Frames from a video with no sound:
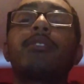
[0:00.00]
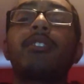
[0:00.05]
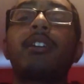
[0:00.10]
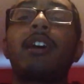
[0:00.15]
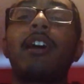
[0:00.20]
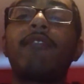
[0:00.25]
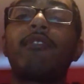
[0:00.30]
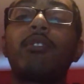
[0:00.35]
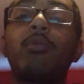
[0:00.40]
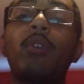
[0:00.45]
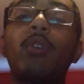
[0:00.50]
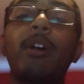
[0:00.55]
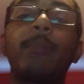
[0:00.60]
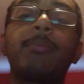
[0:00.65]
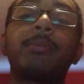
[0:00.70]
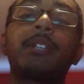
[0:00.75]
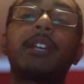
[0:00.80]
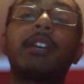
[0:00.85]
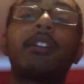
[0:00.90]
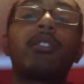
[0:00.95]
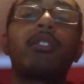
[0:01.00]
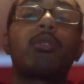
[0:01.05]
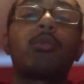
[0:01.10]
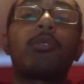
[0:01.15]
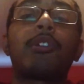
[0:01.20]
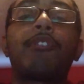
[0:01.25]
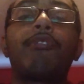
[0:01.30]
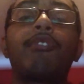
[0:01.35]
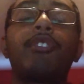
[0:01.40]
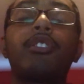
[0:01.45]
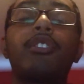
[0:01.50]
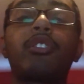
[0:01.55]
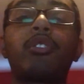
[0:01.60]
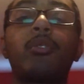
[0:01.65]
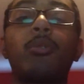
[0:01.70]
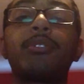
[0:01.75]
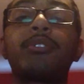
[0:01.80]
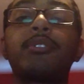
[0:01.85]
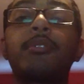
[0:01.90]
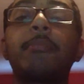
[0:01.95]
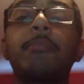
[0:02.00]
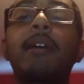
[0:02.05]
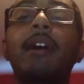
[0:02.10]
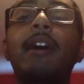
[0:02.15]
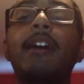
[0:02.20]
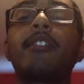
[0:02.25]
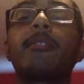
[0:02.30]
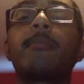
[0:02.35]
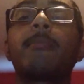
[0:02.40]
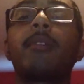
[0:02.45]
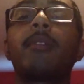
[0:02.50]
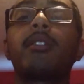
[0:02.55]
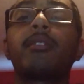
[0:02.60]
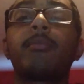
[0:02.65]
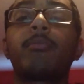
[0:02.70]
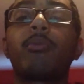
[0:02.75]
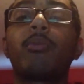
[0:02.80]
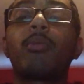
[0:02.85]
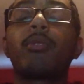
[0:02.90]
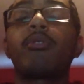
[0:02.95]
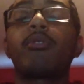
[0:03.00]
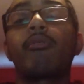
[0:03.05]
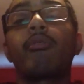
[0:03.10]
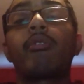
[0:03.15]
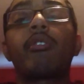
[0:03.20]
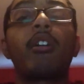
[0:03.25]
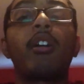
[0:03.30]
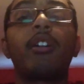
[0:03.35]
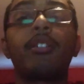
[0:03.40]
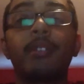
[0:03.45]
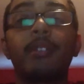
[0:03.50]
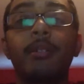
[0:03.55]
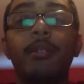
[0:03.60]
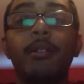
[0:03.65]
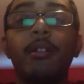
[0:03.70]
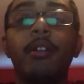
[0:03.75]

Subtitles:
every website or wherever you're going to buy your motherboard or other